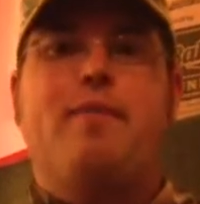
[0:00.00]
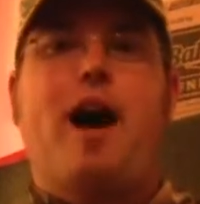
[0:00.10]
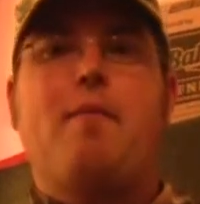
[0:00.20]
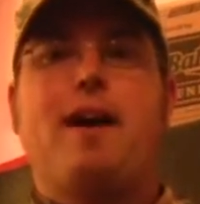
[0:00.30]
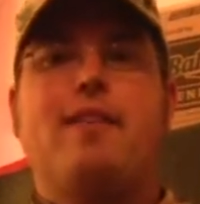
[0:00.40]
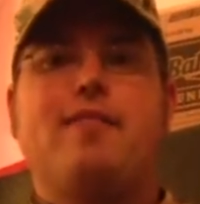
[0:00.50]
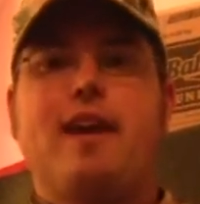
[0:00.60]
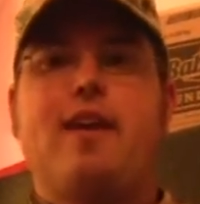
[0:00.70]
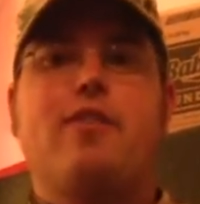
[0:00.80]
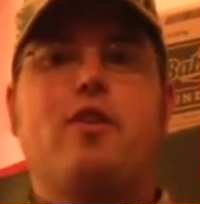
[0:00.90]
I'm not
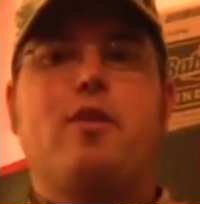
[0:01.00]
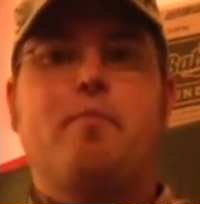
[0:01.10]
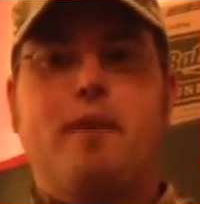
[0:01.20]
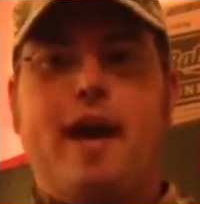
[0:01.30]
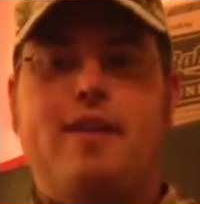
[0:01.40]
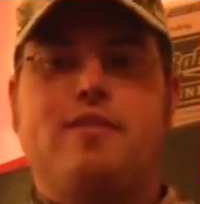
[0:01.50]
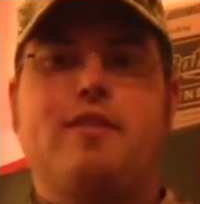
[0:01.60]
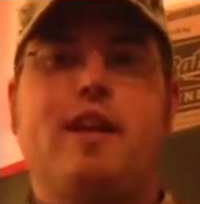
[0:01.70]
saying they're the best.